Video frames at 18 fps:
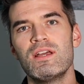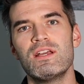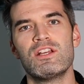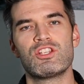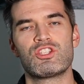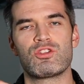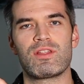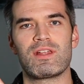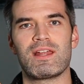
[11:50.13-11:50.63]

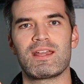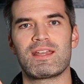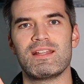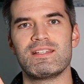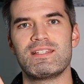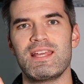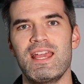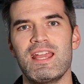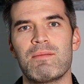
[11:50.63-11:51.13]
so that I can
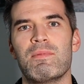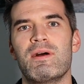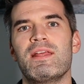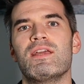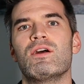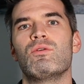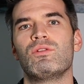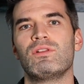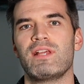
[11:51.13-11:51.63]
take money
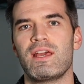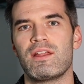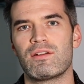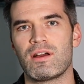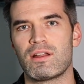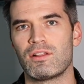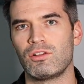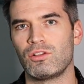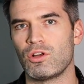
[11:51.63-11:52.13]
out later
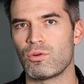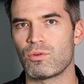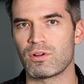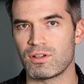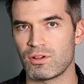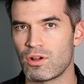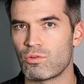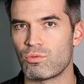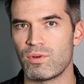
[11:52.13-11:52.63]
at a lower
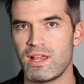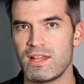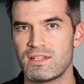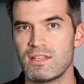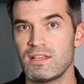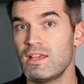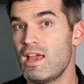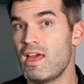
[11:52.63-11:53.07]
rate.